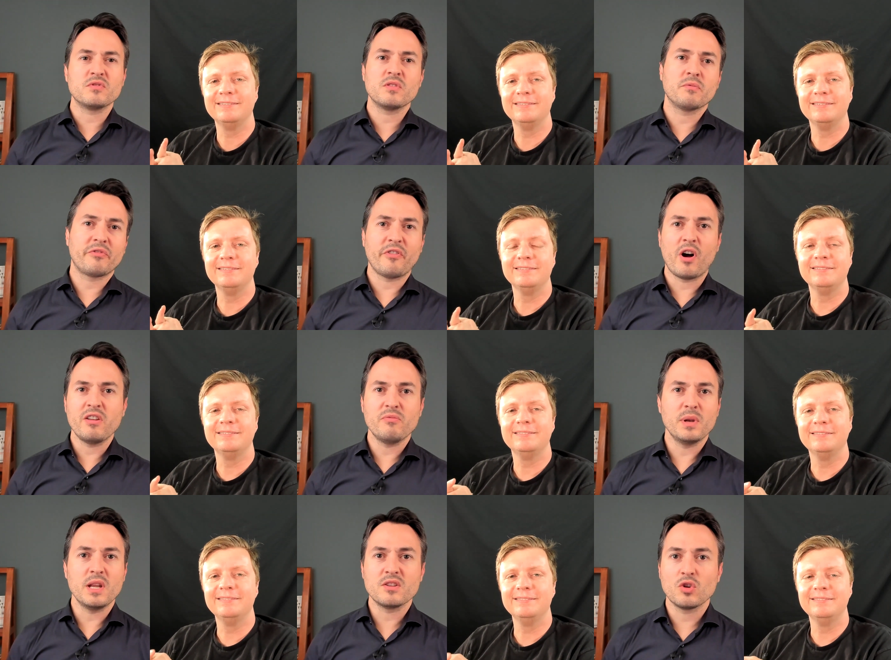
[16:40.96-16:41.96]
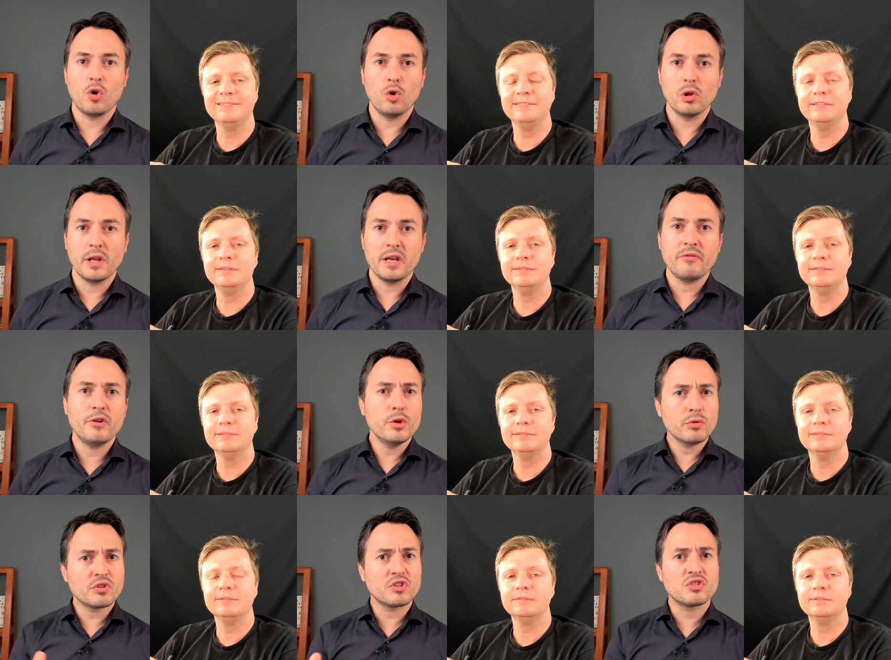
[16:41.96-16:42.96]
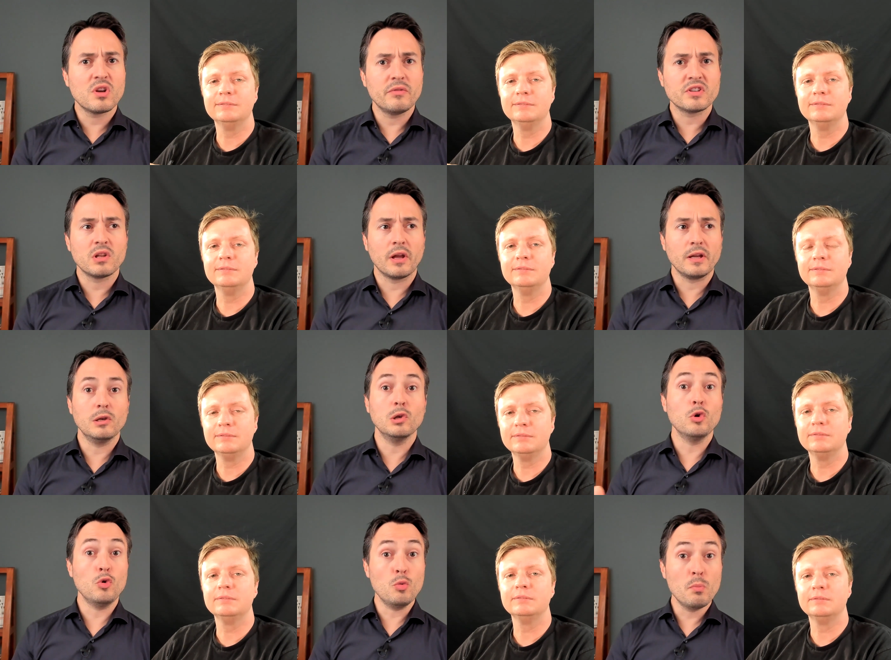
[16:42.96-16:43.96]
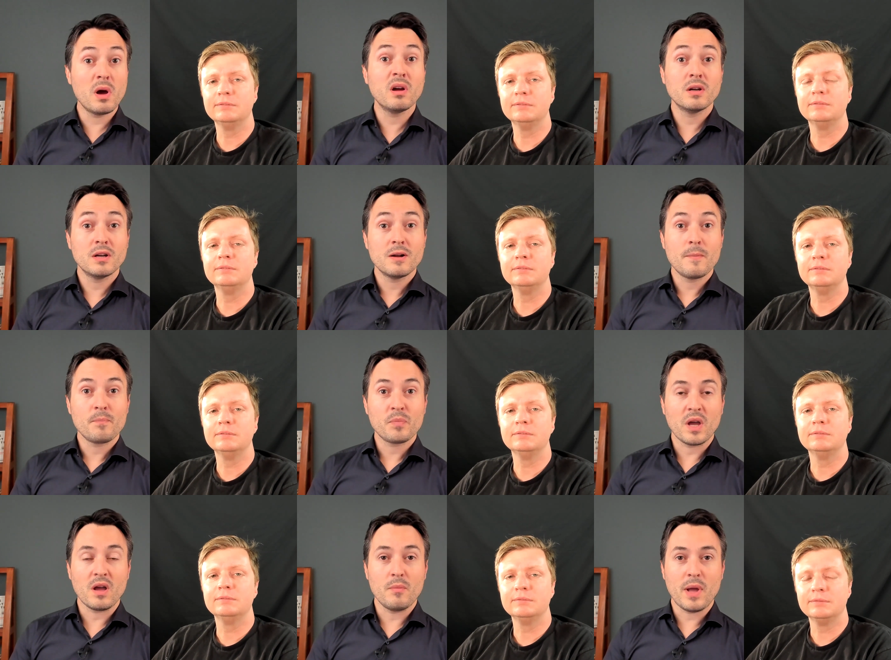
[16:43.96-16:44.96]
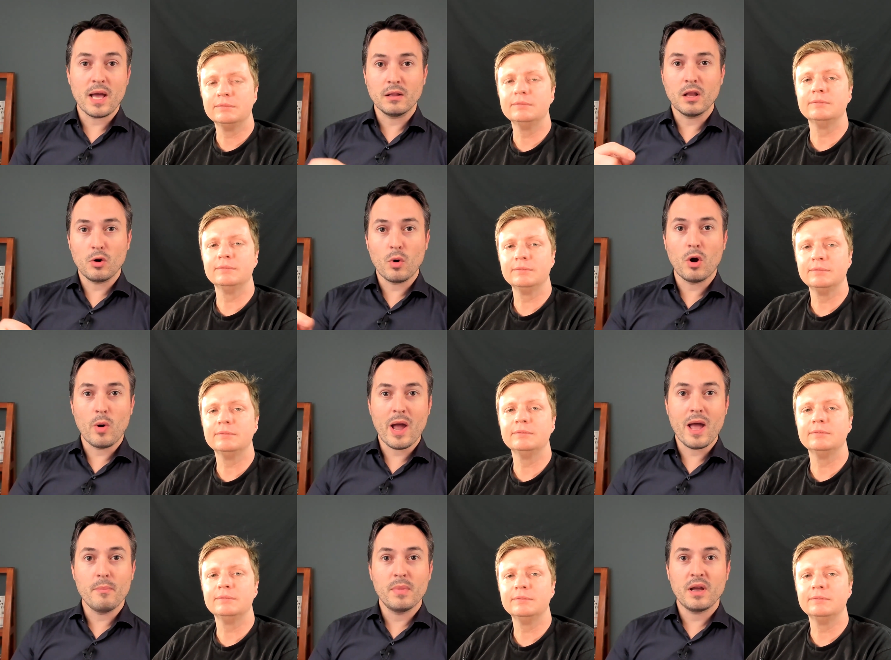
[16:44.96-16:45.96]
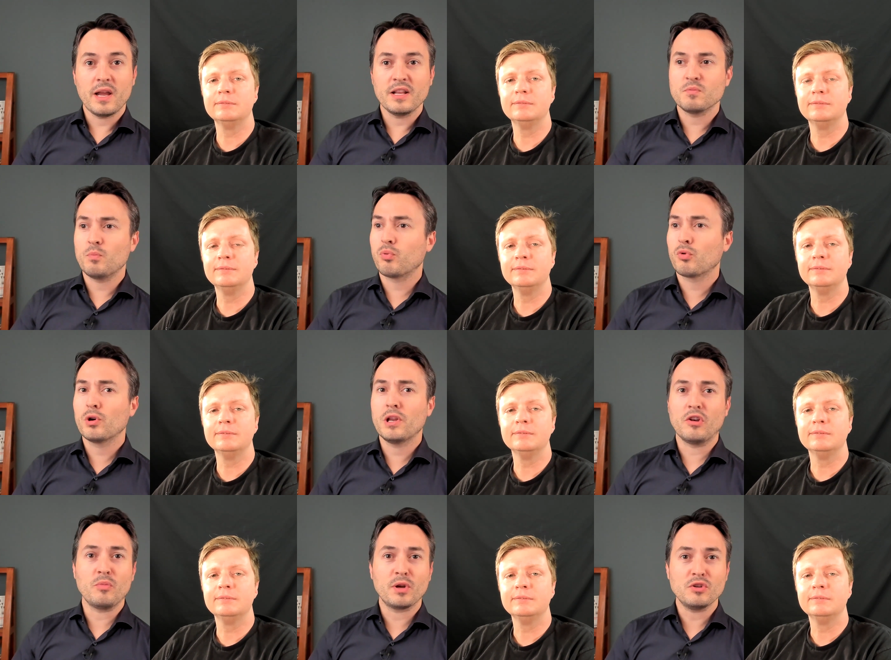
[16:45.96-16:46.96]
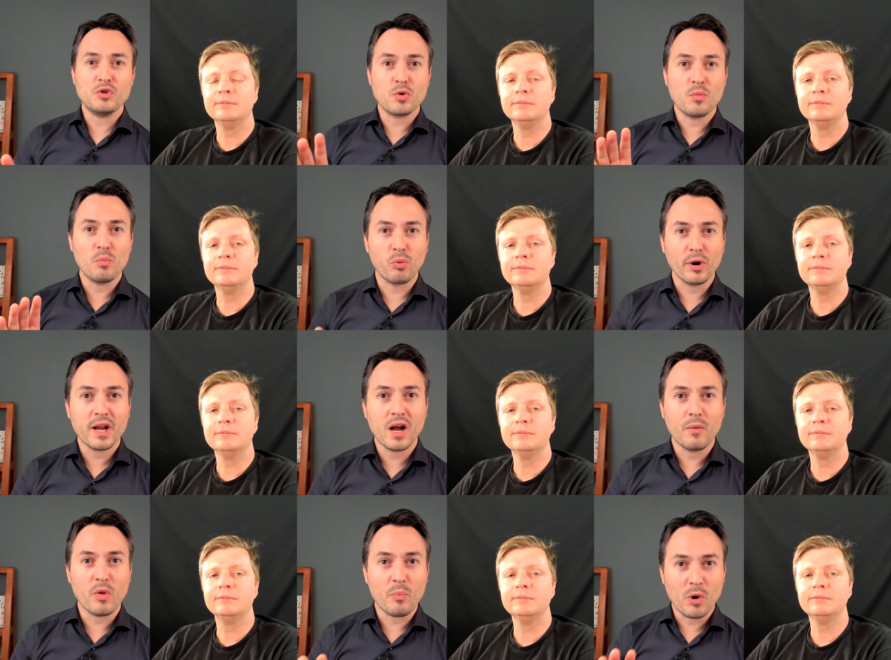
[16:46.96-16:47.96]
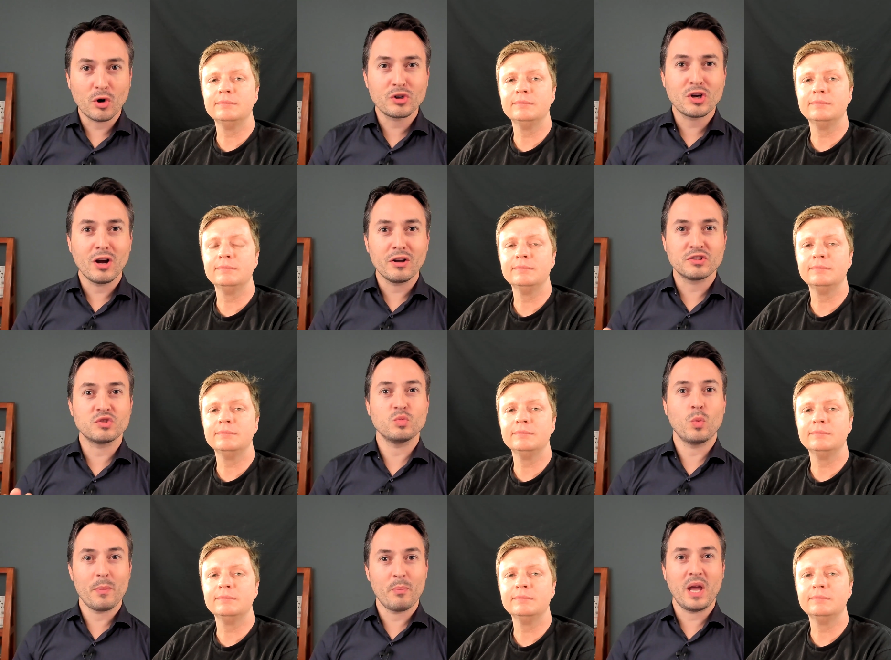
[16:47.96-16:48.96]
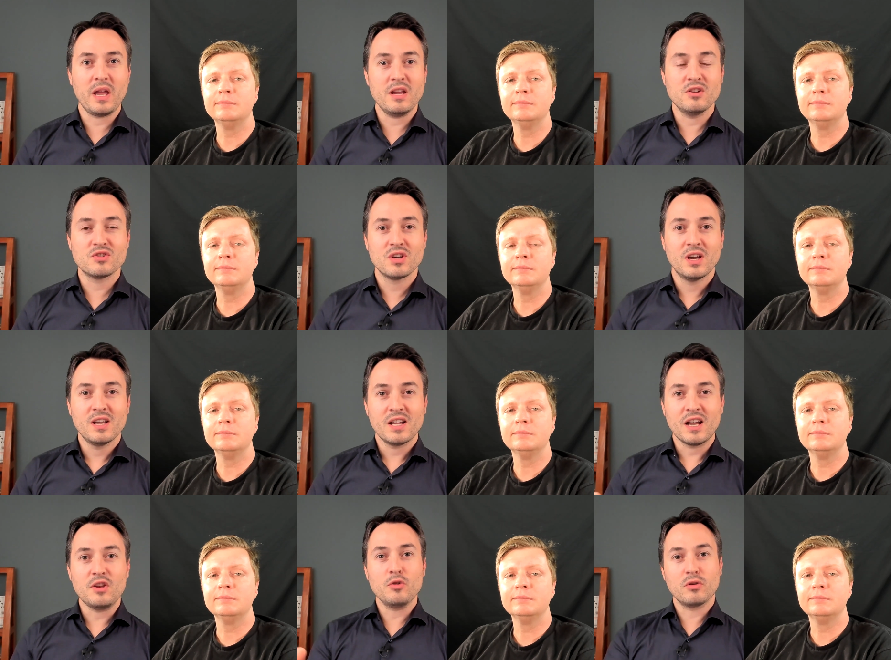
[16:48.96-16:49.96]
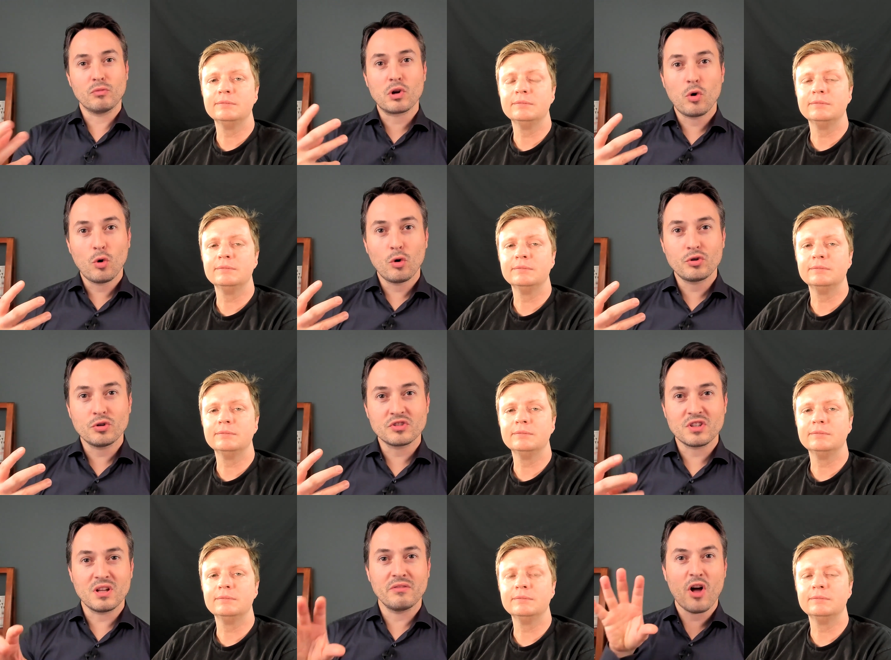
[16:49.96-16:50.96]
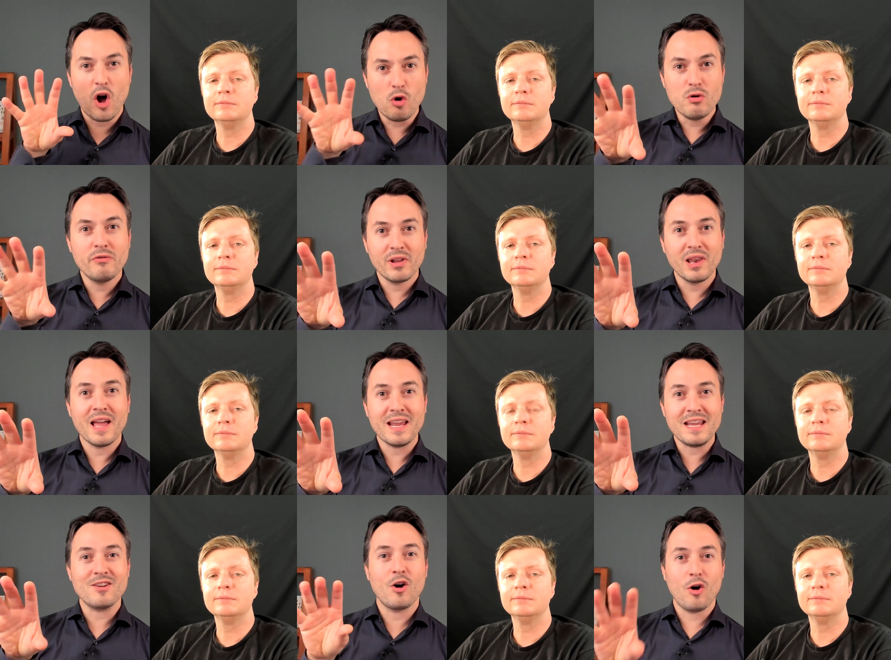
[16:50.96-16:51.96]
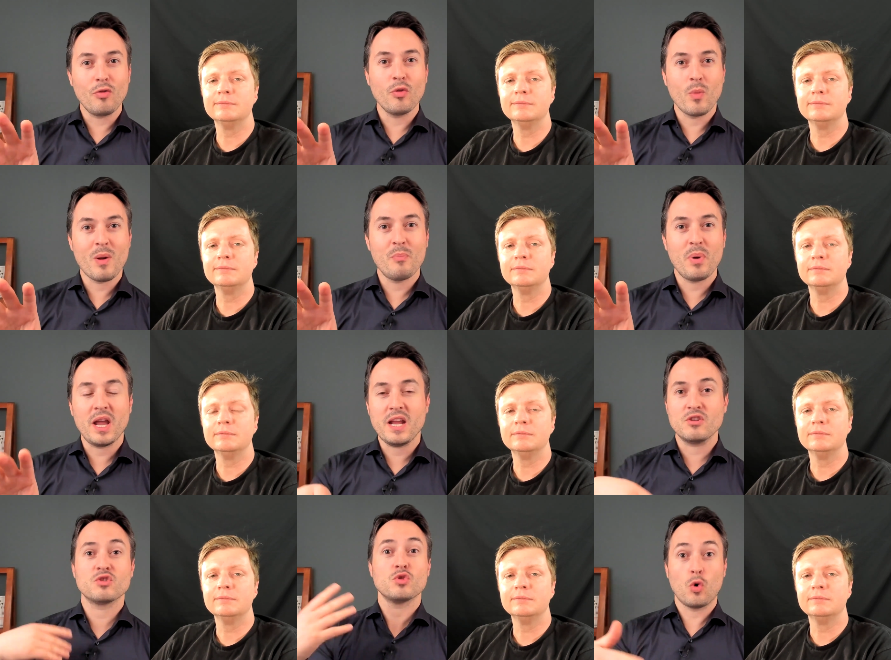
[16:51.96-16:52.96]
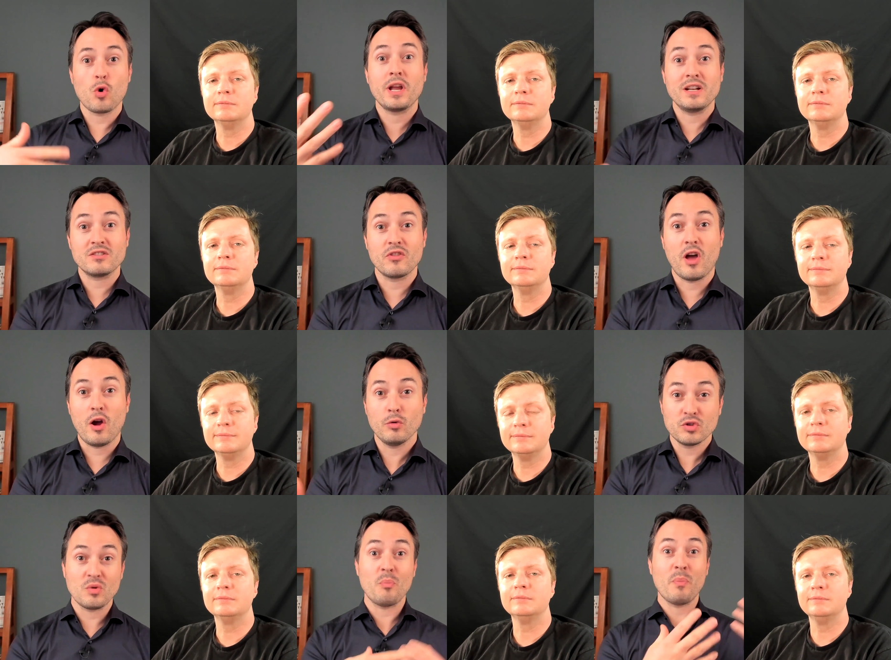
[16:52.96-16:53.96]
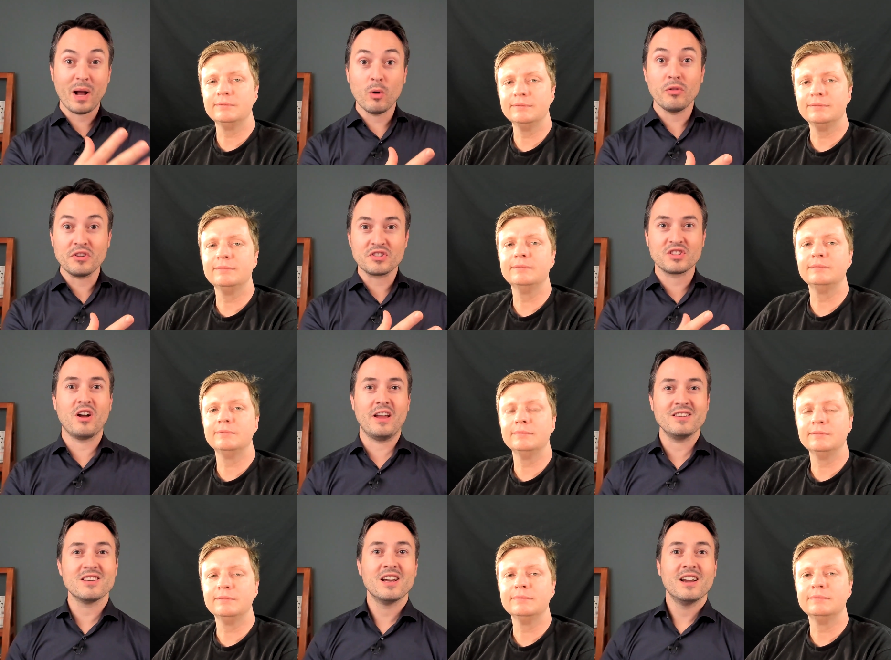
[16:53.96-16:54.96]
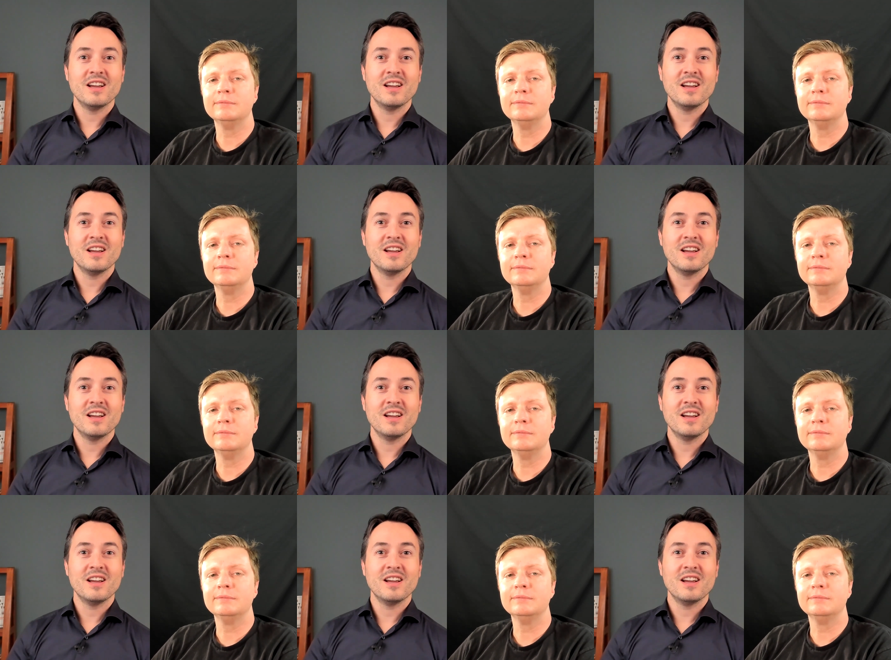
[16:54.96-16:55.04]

Speaker 1: of five minutes all in. If you use a service like Loom, um, L O O M, it's brilliant because you can bring up the podcast's webpage and you can record yourself overlaid on the webpage talking to the host about the site.